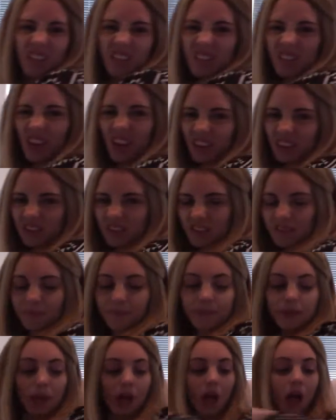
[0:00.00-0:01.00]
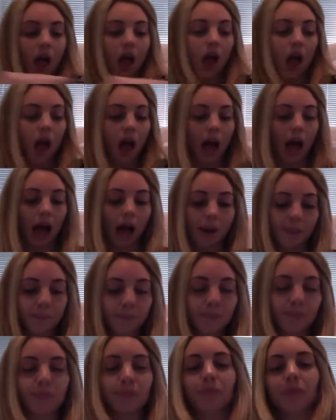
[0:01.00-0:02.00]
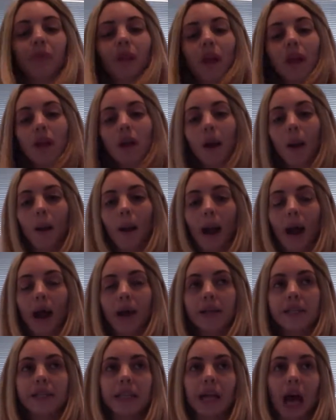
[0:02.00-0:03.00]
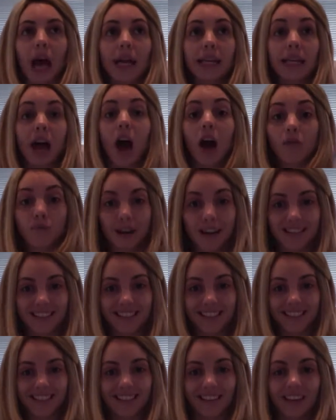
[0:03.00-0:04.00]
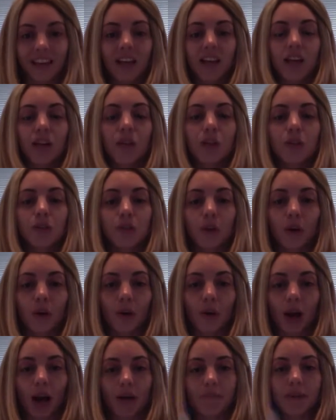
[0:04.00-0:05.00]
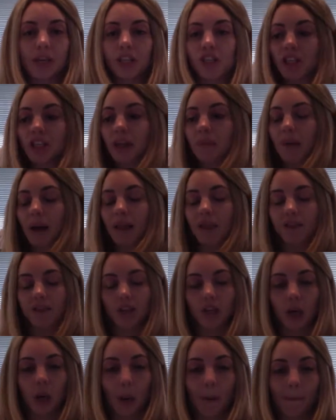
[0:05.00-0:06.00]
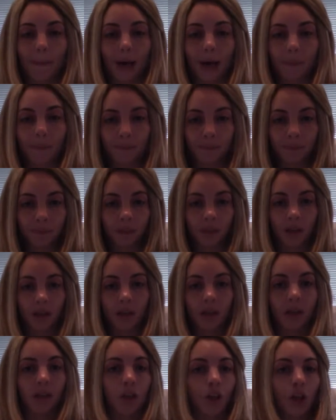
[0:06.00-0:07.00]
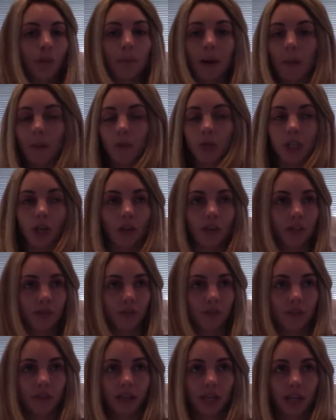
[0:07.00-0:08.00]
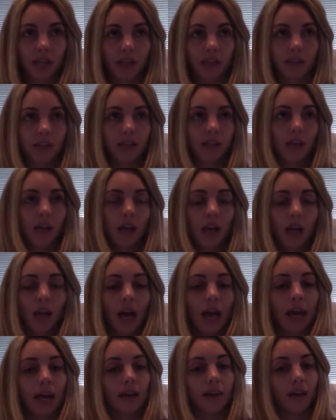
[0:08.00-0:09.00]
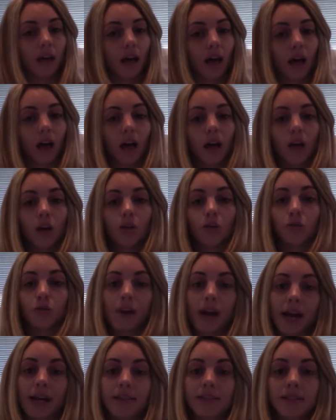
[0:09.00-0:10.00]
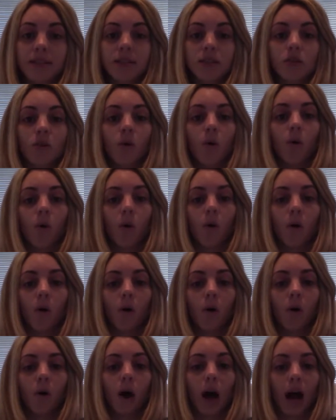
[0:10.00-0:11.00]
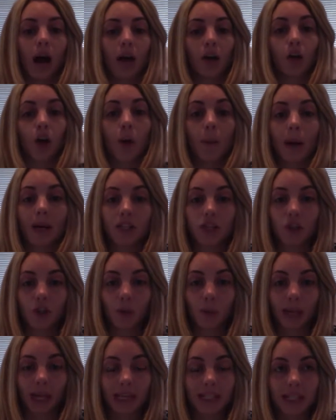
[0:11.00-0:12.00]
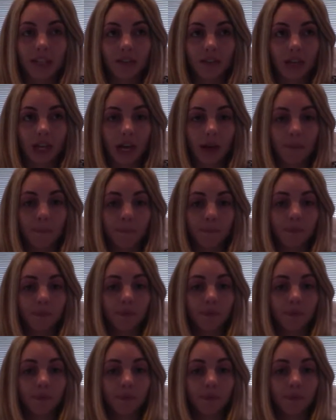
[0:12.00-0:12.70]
stacks. I rested. So I mentioned it in my other video, but people tell you different things, either rest or go back to normal activity.